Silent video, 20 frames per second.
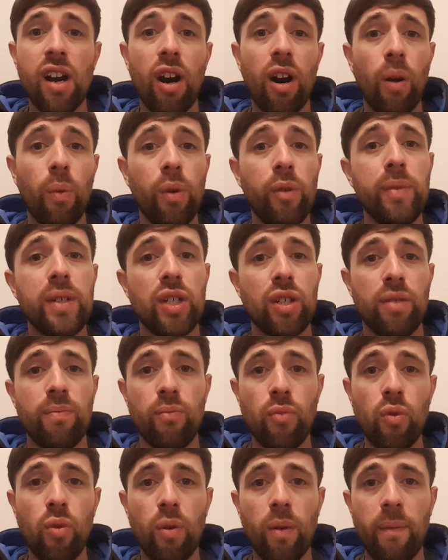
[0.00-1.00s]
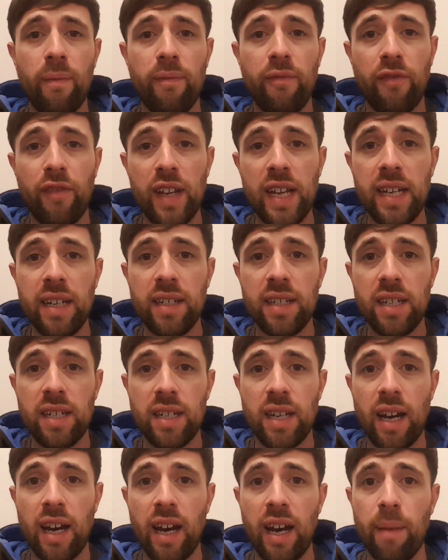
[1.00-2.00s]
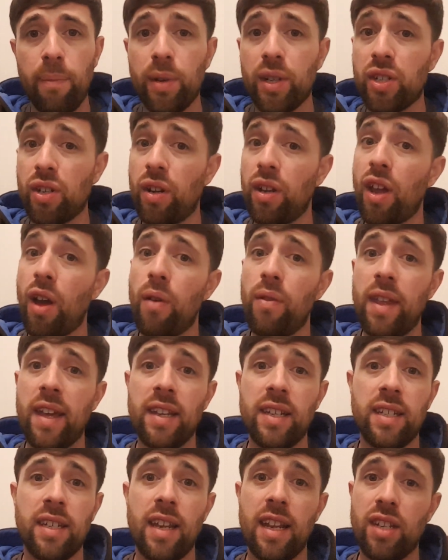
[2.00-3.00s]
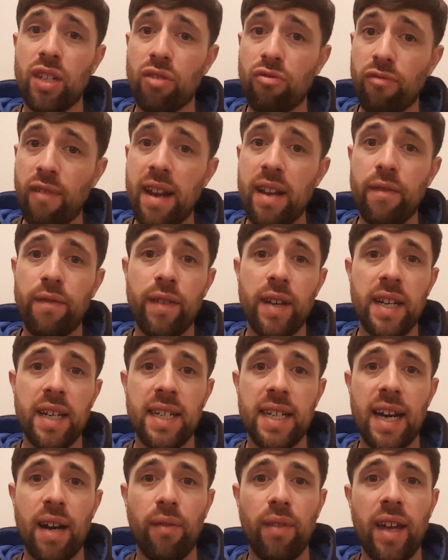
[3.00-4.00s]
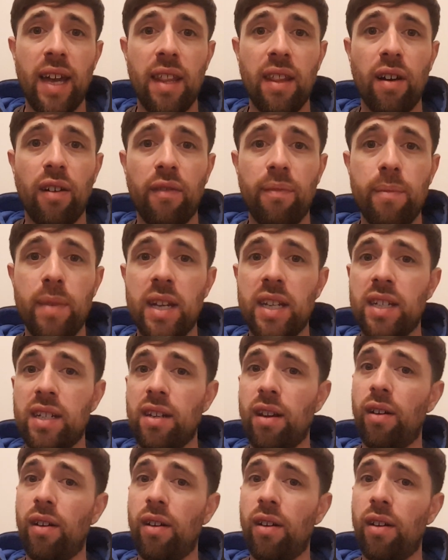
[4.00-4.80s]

I will be doing more on feeders because I know there's great feeders out there that I've missed,